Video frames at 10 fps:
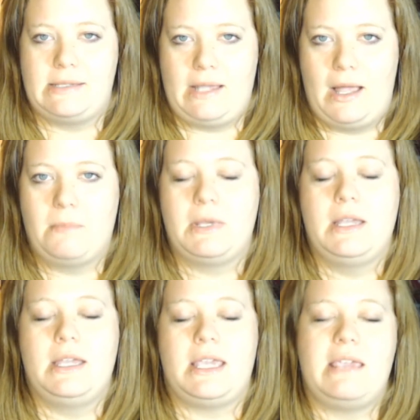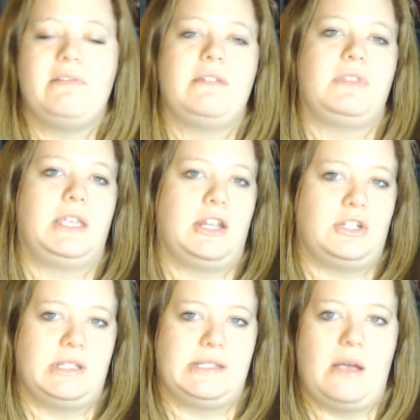up, even if the
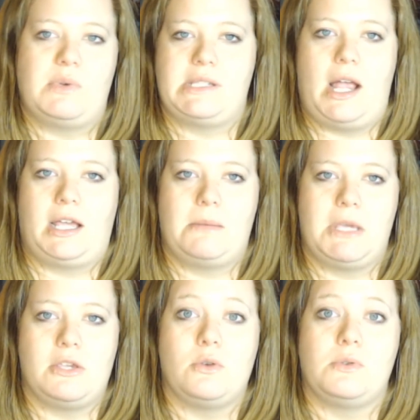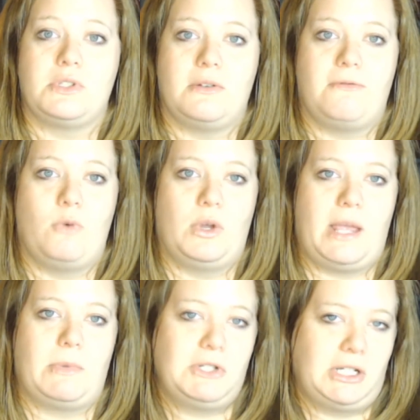kitchen set was not going to be used for
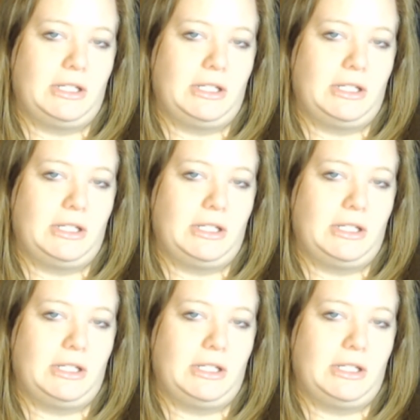that particular